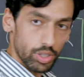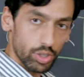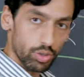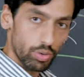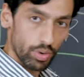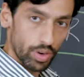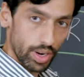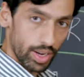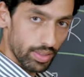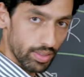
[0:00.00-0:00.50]
the
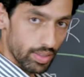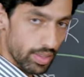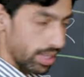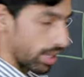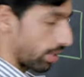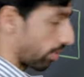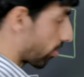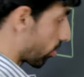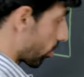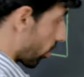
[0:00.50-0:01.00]
square
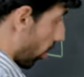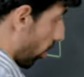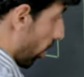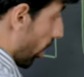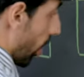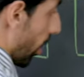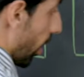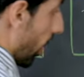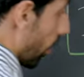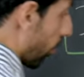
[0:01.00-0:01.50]
underneath. So
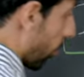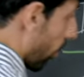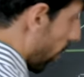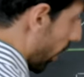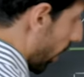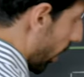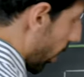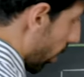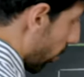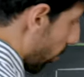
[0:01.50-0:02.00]
if you
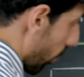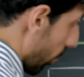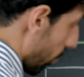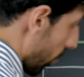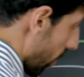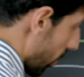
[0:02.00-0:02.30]
look at it from